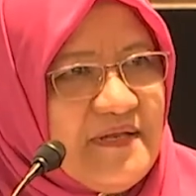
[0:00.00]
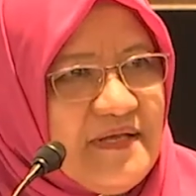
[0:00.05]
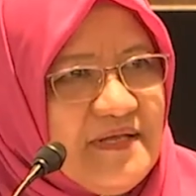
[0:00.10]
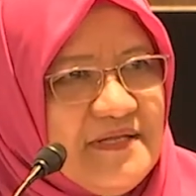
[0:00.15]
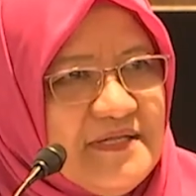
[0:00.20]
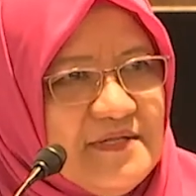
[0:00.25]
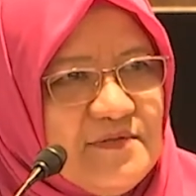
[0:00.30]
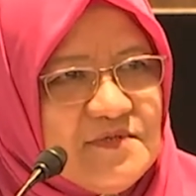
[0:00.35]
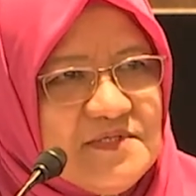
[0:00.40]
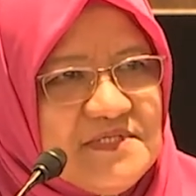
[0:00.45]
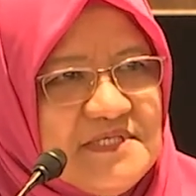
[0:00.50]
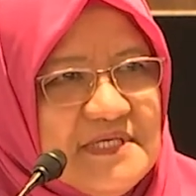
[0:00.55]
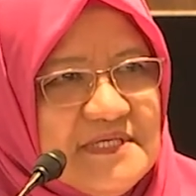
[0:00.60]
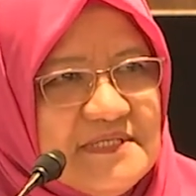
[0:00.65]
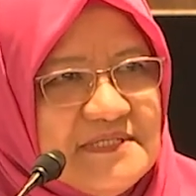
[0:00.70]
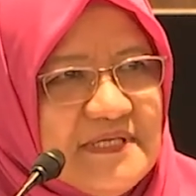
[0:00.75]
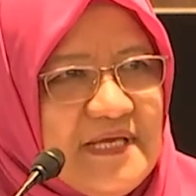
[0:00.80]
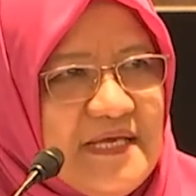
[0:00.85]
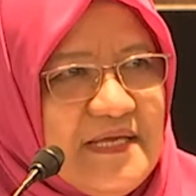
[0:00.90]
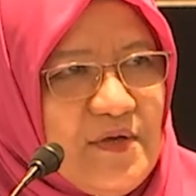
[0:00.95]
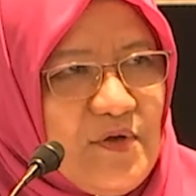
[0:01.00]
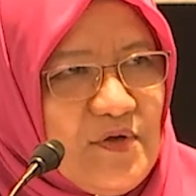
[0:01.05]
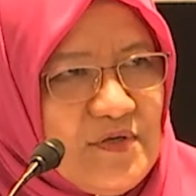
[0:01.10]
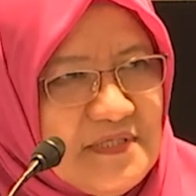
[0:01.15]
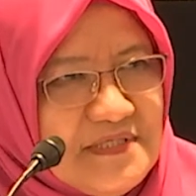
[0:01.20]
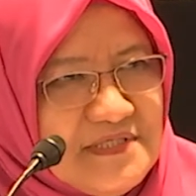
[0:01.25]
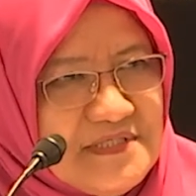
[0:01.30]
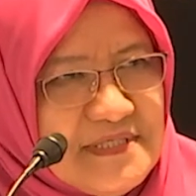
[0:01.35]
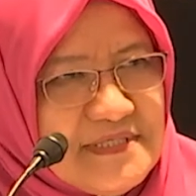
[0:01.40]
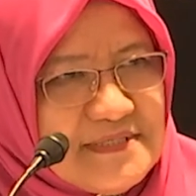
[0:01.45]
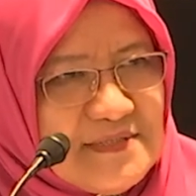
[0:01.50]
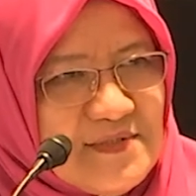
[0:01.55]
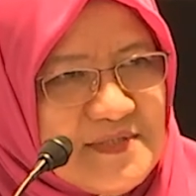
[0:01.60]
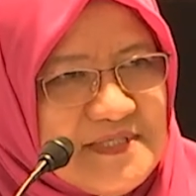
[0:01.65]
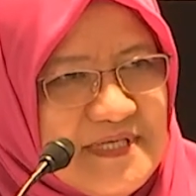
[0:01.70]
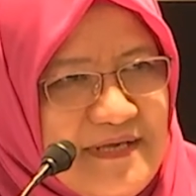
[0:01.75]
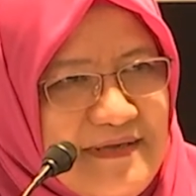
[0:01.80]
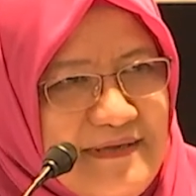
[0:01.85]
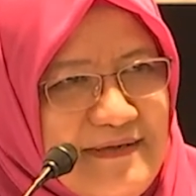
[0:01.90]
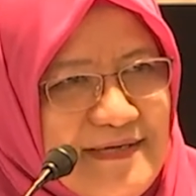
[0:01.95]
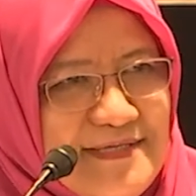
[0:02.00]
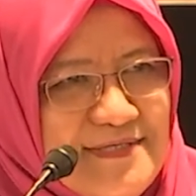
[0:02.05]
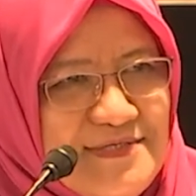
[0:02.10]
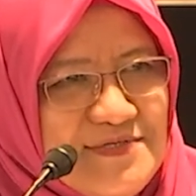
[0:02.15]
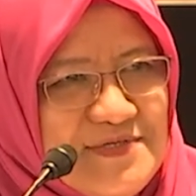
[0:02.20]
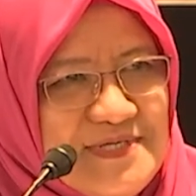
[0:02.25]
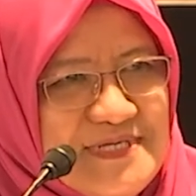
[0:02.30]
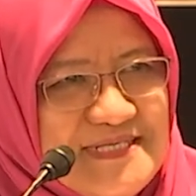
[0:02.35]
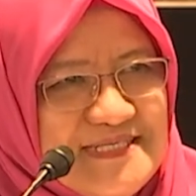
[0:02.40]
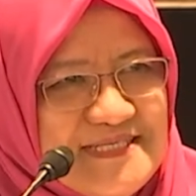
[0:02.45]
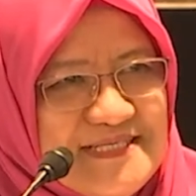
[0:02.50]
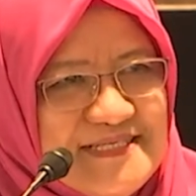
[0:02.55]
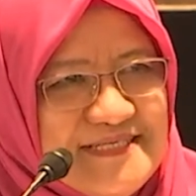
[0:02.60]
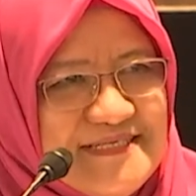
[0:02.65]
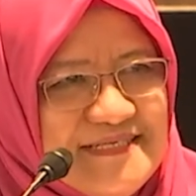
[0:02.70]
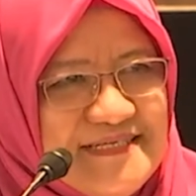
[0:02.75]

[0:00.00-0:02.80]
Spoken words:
I need to see a psychologist or psychiatrist.